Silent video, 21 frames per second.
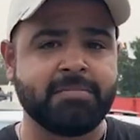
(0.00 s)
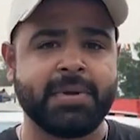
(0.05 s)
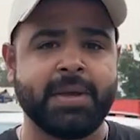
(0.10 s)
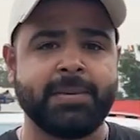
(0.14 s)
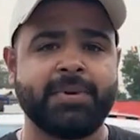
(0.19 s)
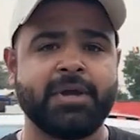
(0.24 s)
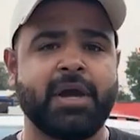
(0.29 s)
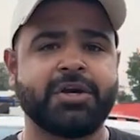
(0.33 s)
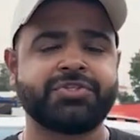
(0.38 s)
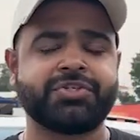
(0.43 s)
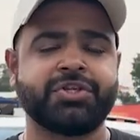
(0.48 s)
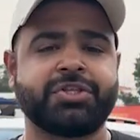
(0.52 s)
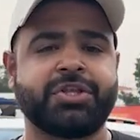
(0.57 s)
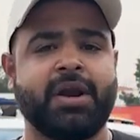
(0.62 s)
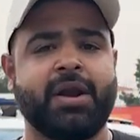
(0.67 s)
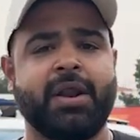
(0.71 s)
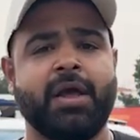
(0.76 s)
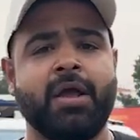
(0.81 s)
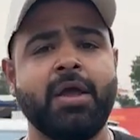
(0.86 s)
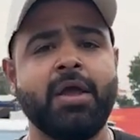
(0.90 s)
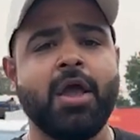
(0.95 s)
Maybe Harshit
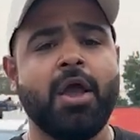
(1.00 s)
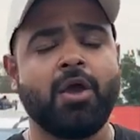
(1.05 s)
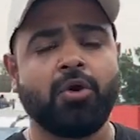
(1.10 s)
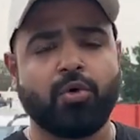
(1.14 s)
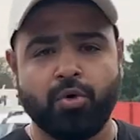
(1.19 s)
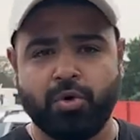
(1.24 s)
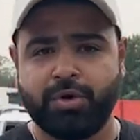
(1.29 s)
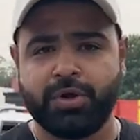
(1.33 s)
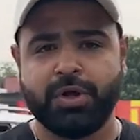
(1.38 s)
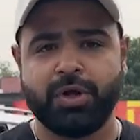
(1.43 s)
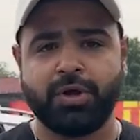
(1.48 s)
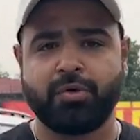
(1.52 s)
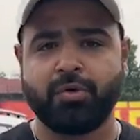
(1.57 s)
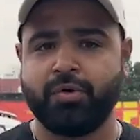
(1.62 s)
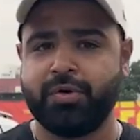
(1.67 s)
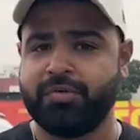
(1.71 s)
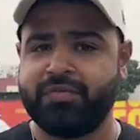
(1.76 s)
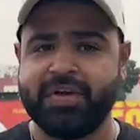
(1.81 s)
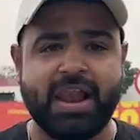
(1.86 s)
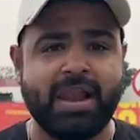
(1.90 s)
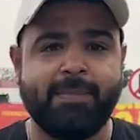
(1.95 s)
Rana
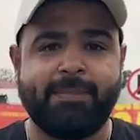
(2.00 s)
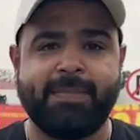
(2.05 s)
could well